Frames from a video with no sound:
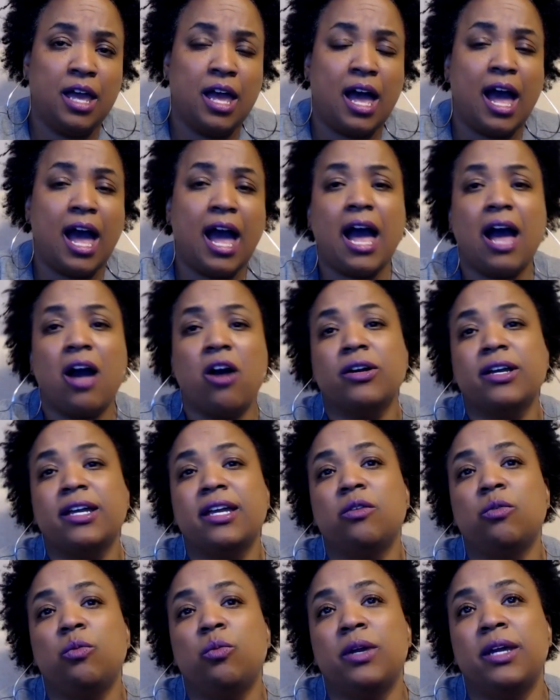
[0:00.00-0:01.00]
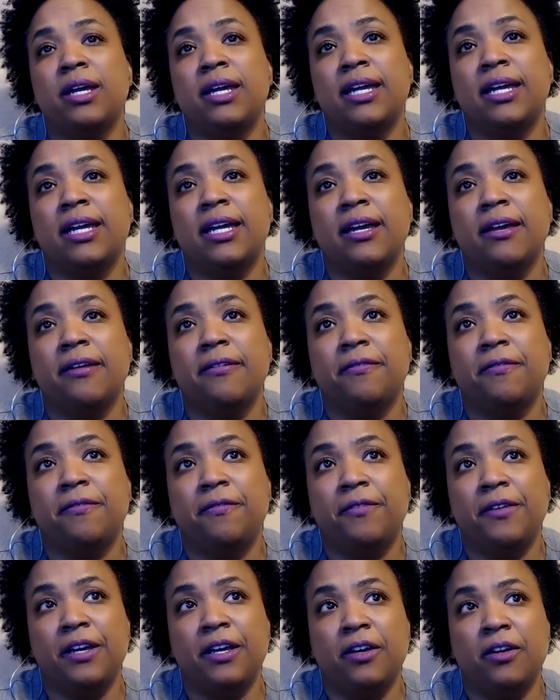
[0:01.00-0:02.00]
how can we
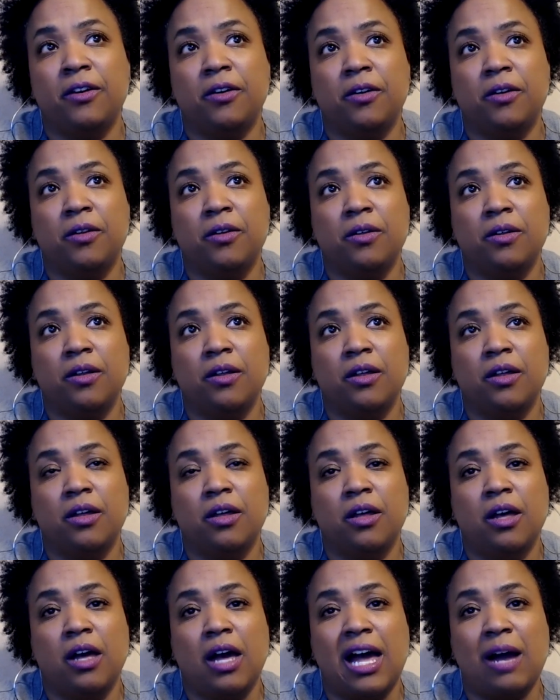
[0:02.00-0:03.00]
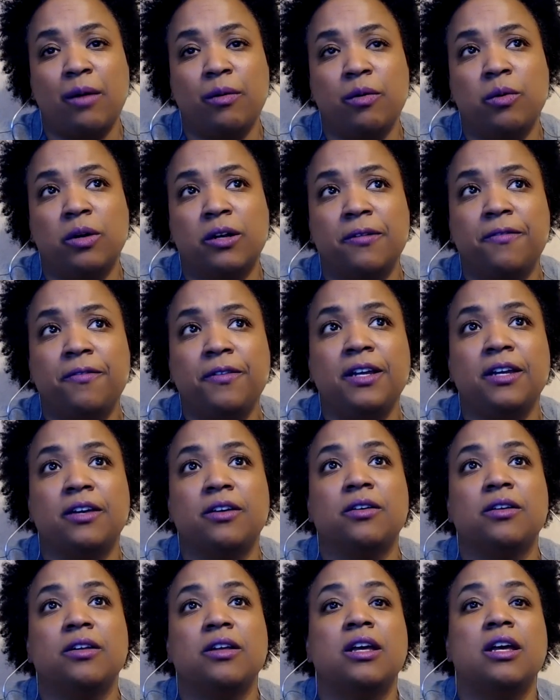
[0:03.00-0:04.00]
feel how we want to
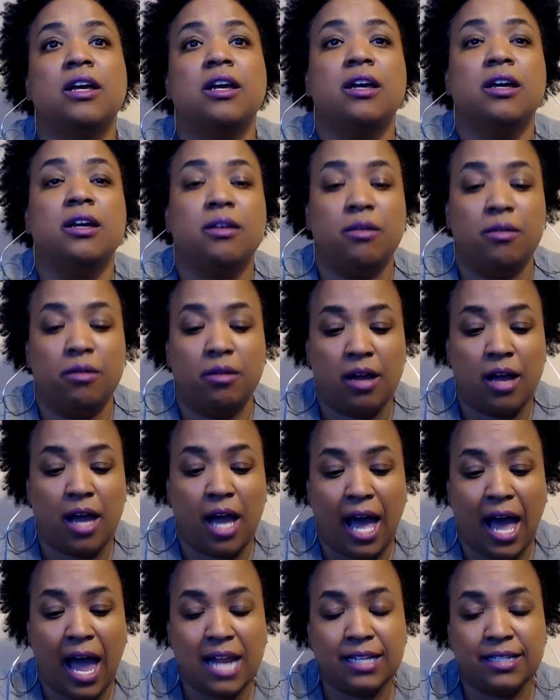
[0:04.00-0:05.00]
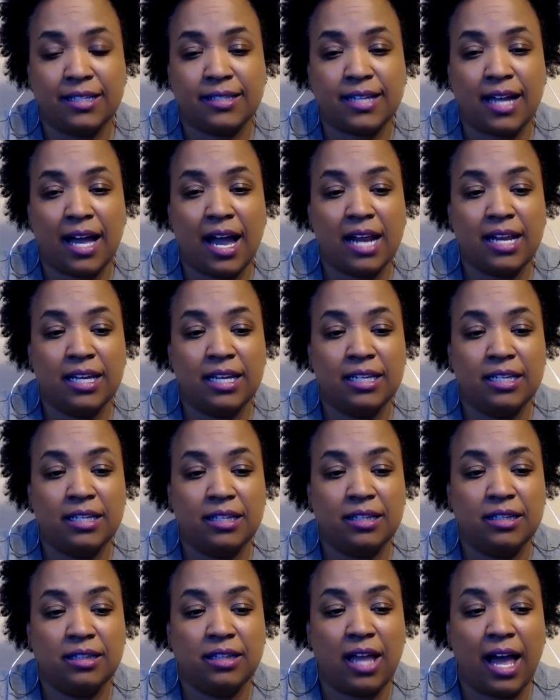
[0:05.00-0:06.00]
feel? I decided
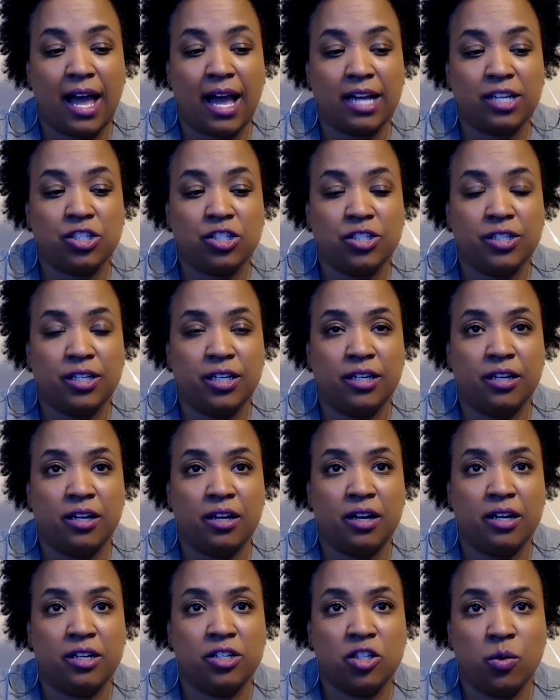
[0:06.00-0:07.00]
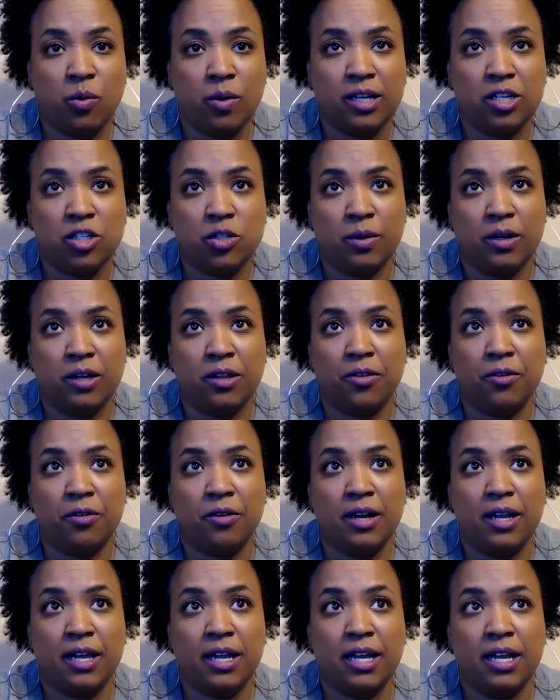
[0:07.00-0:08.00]
last year in
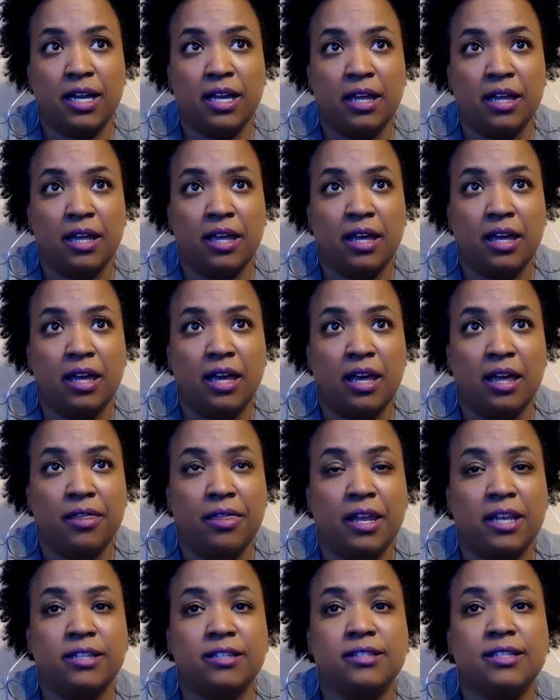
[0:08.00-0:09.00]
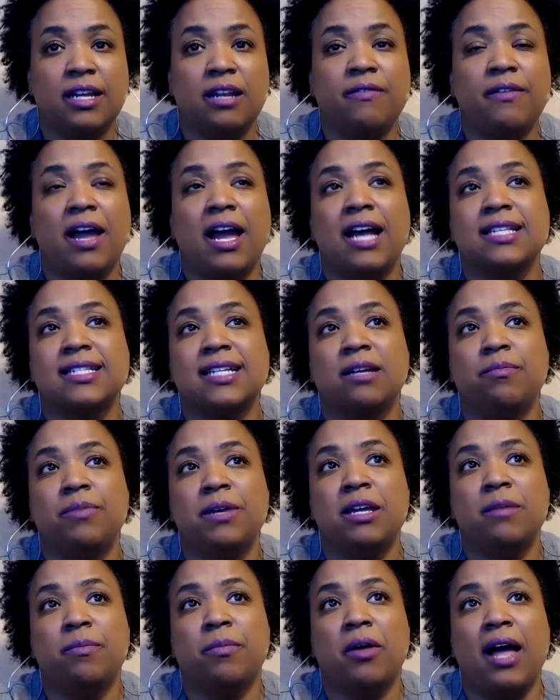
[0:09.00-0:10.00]
2023 that instead of asking
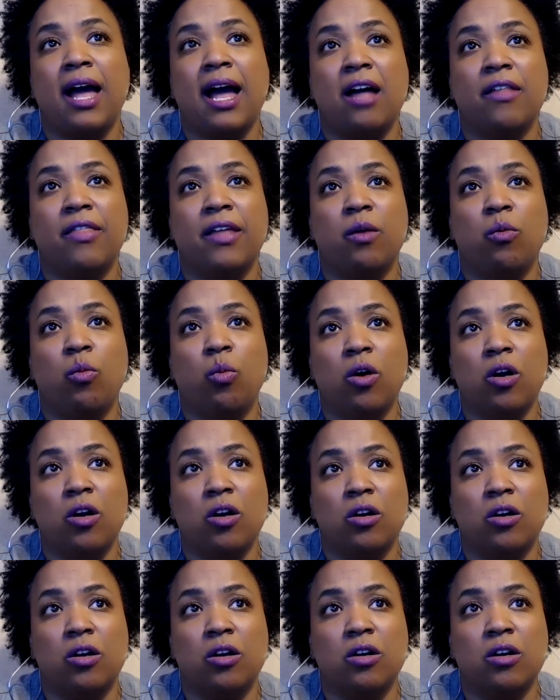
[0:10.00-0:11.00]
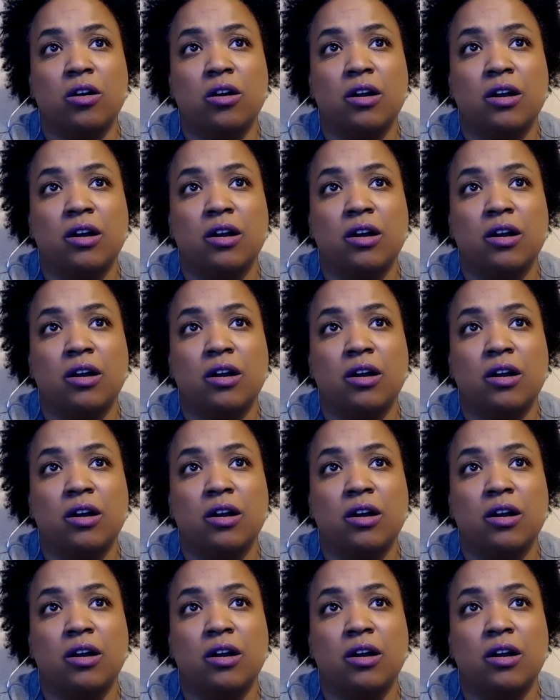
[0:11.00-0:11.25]
people how they were,